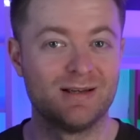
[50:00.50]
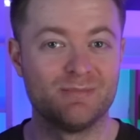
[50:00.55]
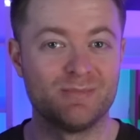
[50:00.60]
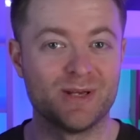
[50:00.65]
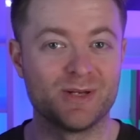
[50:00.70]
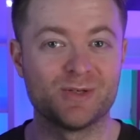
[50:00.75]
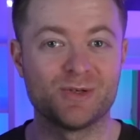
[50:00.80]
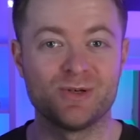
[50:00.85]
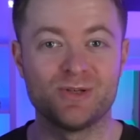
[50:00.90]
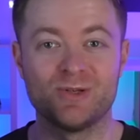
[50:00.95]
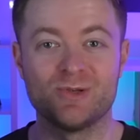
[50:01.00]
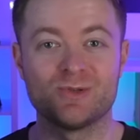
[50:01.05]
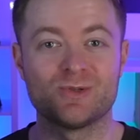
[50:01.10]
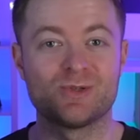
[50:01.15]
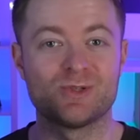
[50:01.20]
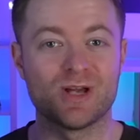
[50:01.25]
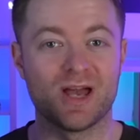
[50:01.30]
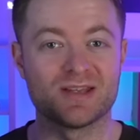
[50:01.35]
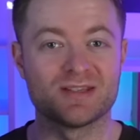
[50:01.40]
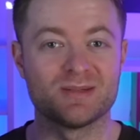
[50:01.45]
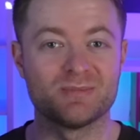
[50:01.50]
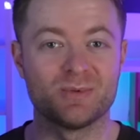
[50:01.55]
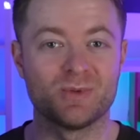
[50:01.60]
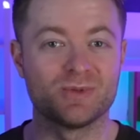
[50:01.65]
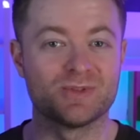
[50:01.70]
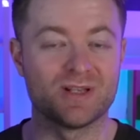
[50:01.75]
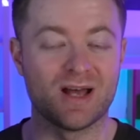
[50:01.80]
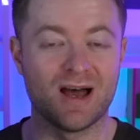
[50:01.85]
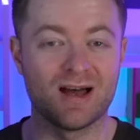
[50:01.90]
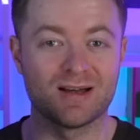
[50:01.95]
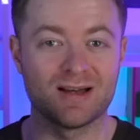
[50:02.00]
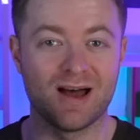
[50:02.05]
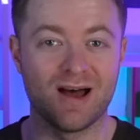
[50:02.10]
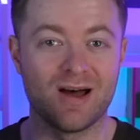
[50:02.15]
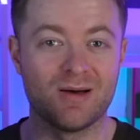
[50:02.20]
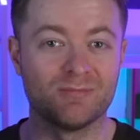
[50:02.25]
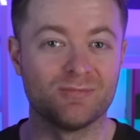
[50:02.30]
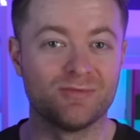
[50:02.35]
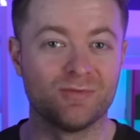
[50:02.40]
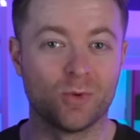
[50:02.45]
make sure to use
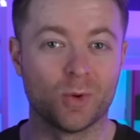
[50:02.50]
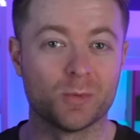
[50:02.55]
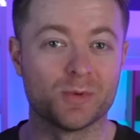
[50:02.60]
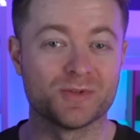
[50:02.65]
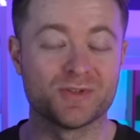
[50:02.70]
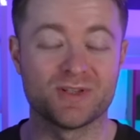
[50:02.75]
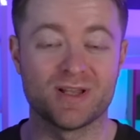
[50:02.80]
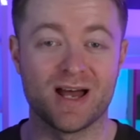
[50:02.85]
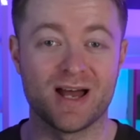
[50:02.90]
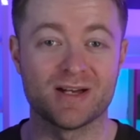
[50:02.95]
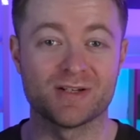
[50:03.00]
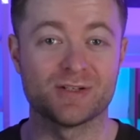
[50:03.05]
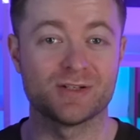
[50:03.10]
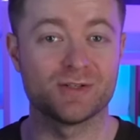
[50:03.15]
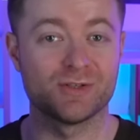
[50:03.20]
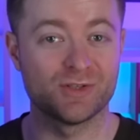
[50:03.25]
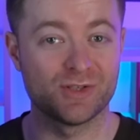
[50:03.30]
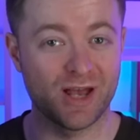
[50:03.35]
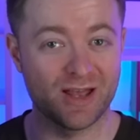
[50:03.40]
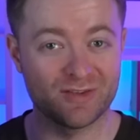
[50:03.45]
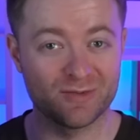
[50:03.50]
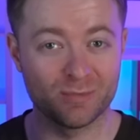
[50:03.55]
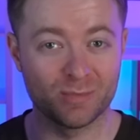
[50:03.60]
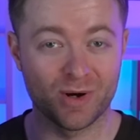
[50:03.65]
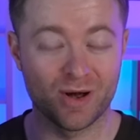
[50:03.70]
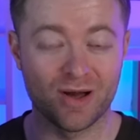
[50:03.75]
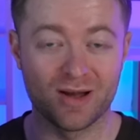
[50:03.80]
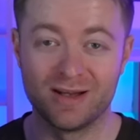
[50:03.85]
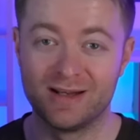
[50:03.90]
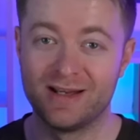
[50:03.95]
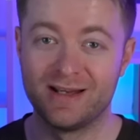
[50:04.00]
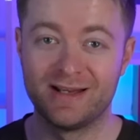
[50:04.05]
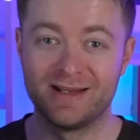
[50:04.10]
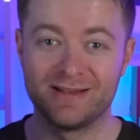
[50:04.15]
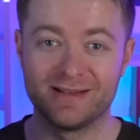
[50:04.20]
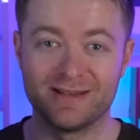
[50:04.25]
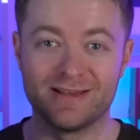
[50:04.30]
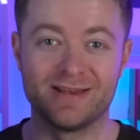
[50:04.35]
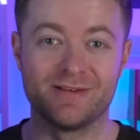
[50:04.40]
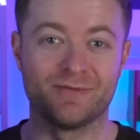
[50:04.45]
chessable.com forward slash chessbrah
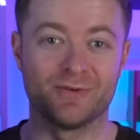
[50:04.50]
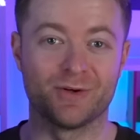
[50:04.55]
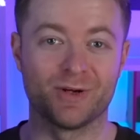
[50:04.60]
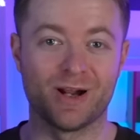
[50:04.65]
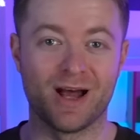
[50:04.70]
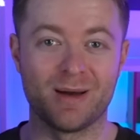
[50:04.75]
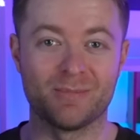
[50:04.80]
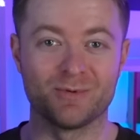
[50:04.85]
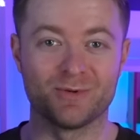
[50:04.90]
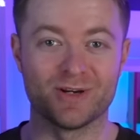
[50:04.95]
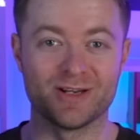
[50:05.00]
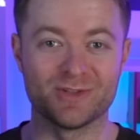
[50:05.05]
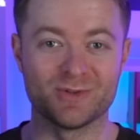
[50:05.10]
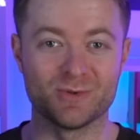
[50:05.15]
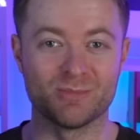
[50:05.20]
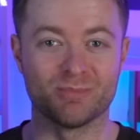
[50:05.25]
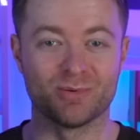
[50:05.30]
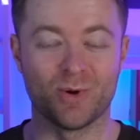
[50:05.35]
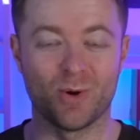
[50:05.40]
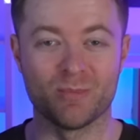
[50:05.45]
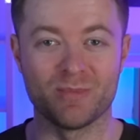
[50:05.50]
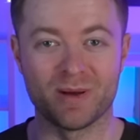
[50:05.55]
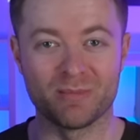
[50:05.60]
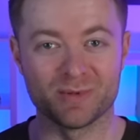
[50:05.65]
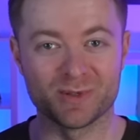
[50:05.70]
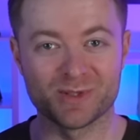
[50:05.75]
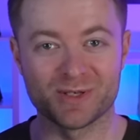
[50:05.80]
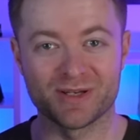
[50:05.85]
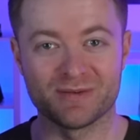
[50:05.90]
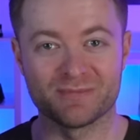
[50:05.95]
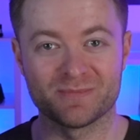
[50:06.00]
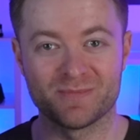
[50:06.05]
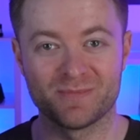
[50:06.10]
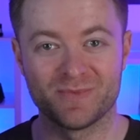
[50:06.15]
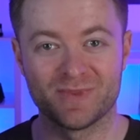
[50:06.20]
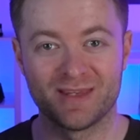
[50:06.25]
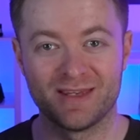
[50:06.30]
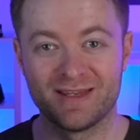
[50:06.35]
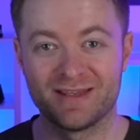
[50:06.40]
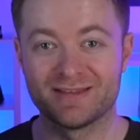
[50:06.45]
if you're going to upgrade to a pro membership.
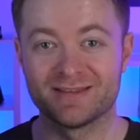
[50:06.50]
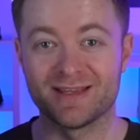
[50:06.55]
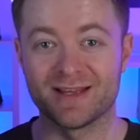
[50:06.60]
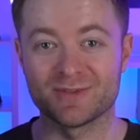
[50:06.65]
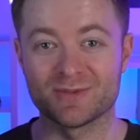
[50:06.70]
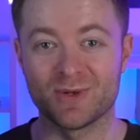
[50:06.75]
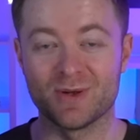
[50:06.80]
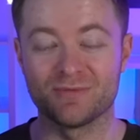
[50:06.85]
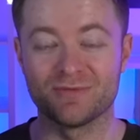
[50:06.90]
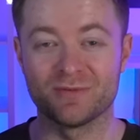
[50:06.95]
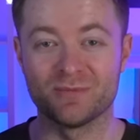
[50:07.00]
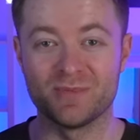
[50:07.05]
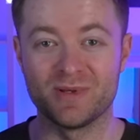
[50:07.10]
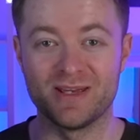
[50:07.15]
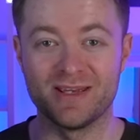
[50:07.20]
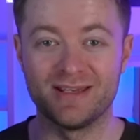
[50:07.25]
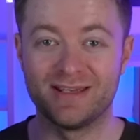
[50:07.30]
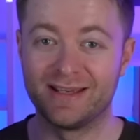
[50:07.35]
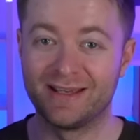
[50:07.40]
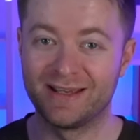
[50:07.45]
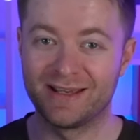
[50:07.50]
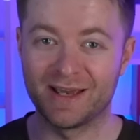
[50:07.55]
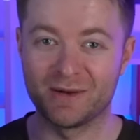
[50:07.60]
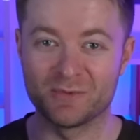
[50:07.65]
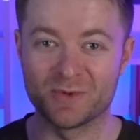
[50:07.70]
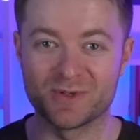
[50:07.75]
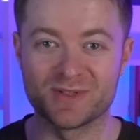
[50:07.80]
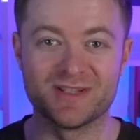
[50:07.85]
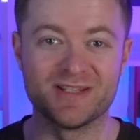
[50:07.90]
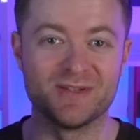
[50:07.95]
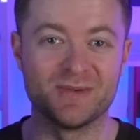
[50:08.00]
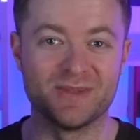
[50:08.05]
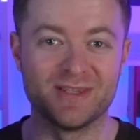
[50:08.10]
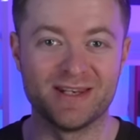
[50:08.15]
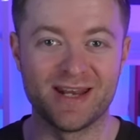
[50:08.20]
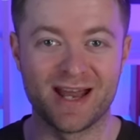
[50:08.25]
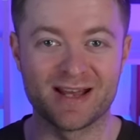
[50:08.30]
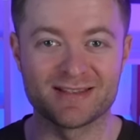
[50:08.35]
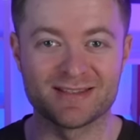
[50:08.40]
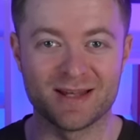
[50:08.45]
That's all from me, and we'll see you in the
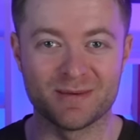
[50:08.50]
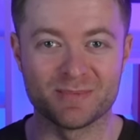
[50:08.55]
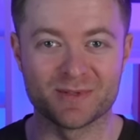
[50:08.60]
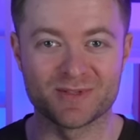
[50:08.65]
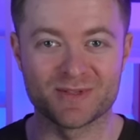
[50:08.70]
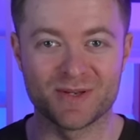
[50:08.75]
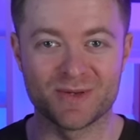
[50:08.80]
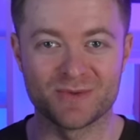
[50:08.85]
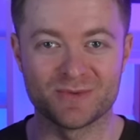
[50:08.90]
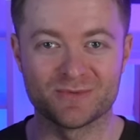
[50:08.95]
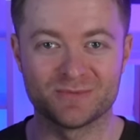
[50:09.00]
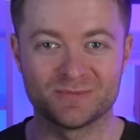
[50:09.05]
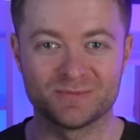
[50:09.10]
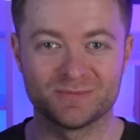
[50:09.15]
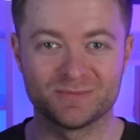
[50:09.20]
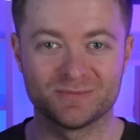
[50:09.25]
next episode.